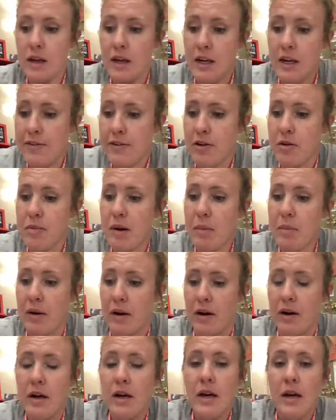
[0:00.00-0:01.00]
And if you
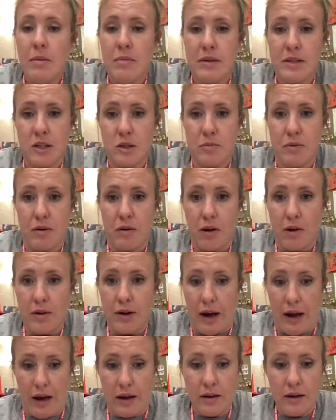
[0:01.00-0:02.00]
remember, Mrs.
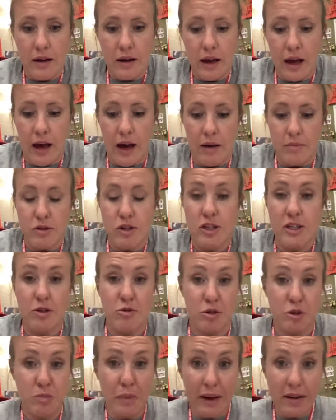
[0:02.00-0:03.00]
Baroda,
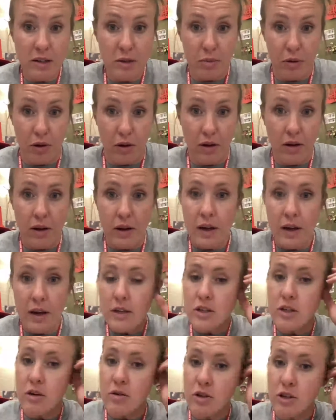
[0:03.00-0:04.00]
she's respectable,
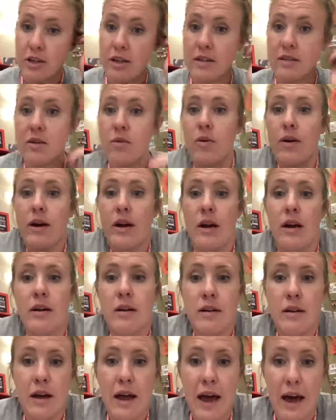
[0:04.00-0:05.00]
so she doesn't want
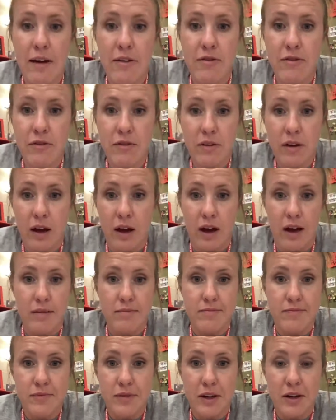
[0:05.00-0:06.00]
to have,
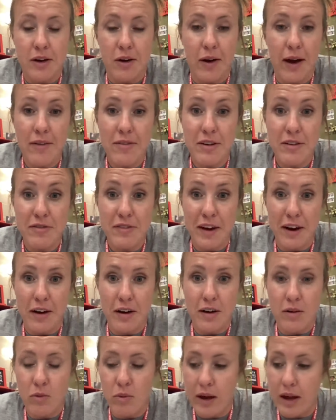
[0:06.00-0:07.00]
have an
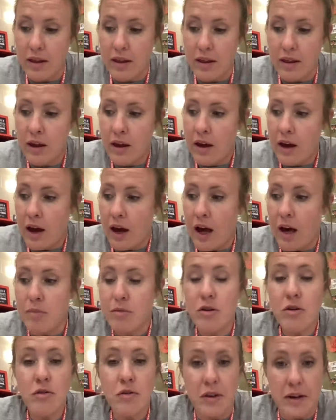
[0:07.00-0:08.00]
affair with
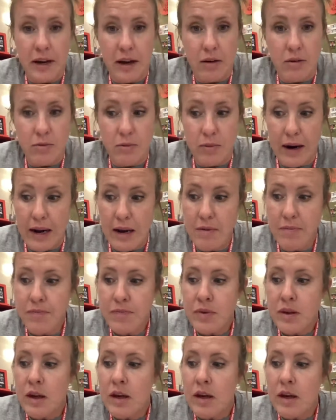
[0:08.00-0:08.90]
Gouvernail, right?